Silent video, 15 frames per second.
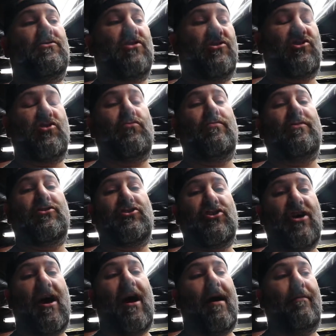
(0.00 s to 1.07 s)
to do the
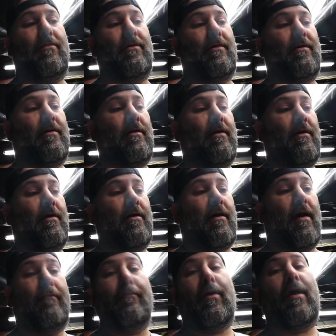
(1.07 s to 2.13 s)
job.
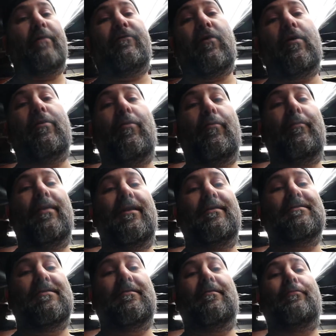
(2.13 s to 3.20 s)
I'm by far no
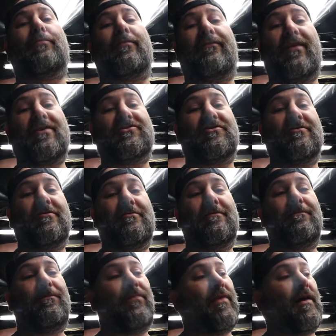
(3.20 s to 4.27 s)
means a professional.
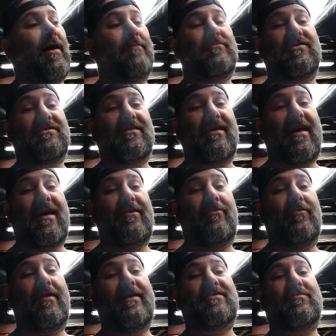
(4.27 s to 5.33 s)
I'm just a guy
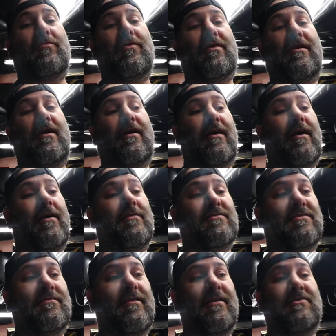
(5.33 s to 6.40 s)
who likes working on
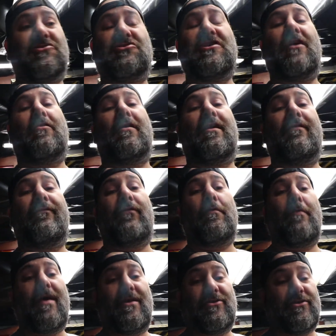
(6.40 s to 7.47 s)
cars and likes sharing
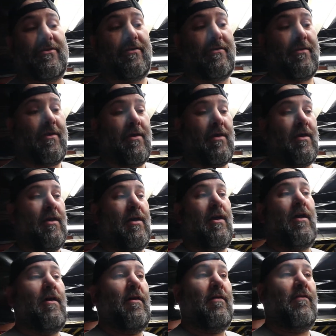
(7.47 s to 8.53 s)
information.
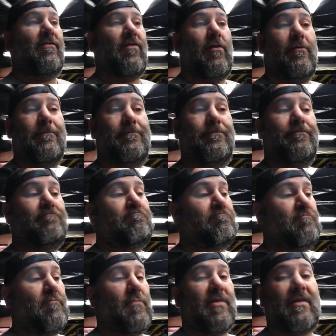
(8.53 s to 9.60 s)
So,
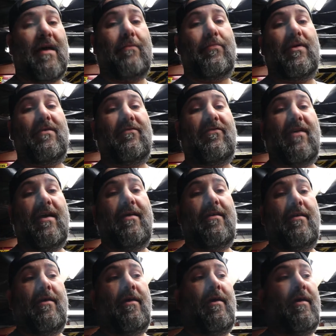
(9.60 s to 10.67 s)
with that being
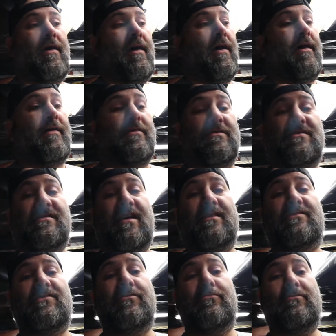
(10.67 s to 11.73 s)
said, stay
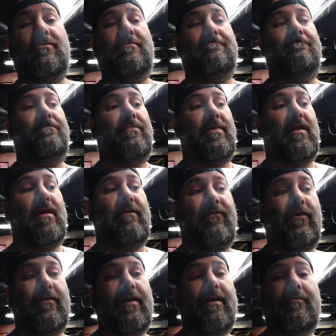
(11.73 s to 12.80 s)
tuned.
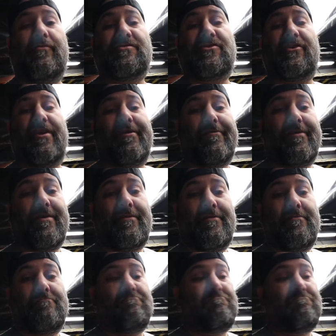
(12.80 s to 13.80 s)
If you like what you're hearing,